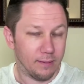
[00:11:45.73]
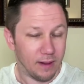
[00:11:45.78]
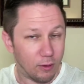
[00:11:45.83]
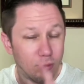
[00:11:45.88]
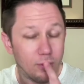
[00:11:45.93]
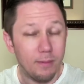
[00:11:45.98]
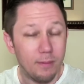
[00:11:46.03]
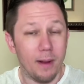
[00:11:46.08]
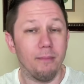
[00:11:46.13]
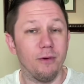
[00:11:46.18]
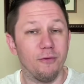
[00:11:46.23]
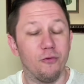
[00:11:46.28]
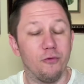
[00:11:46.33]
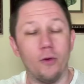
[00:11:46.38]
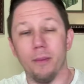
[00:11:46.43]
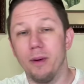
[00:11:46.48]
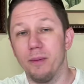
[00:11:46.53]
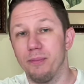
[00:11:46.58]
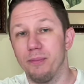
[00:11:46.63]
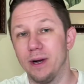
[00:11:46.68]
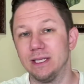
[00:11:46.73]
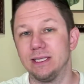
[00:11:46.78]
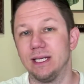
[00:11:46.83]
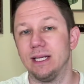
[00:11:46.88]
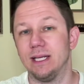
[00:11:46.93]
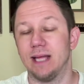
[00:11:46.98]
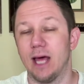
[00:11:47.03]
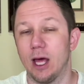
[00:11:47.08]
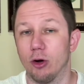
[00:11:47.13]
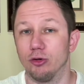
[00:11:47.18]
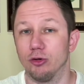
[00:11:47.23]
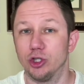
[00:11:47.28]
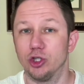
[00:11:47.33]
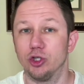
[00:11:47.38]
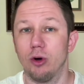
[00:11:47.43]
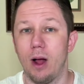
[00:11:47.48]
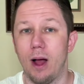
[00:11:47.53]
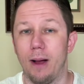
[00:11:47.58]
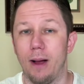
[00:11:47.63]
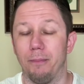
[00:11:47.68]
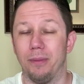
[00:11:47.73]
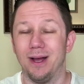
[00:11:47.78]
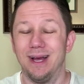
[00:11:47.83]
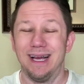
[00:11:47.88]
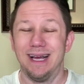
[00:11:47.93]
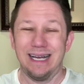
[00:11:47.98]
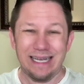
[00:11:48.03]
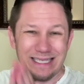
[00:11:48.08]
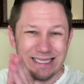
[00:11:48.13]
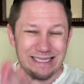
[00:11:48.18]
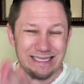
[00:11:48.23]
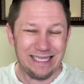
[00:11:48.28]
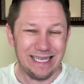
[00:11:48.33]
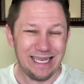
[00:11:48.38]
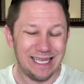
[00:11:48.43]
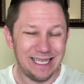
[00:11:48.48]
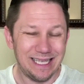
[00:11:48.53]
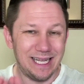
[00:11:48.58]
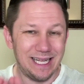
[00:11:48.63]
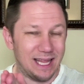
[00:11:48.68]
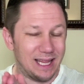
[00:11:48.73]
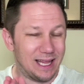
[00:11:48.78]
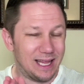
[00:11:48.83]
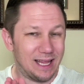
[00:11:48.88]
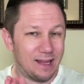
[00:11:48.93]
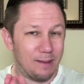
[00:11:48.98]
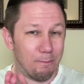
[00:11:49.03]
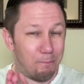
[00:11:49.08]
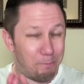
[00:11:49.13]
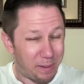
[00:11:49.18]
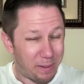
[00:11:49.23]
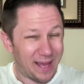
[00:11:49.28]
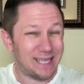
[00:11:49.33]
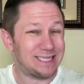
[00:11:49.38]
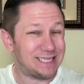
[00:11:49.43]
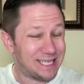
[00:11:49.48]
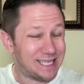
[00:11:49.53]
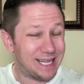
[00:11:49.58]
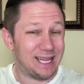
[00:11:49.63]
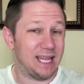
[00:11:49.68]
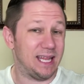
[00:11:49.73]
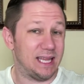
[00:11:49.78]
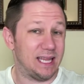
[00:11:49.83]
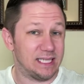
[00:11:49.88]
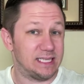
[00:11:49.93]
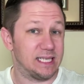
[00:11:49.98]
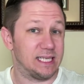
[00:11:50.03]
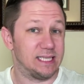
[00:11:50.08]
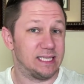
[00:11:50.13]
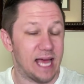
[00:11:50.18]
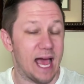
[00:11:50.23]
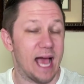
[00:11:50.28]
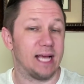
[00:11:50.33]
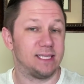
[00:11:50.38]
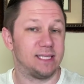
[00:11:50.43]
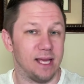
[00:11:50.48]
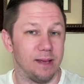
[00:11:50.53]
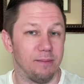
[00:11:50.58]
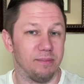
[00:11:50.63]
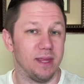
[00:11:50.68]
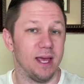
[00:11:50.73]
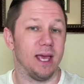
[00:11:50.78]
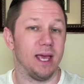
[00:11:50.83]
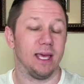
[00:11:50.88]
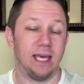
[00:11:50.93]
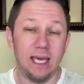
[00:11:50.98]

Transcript: Now remember, former President Donald Trump did basically this exact same thing.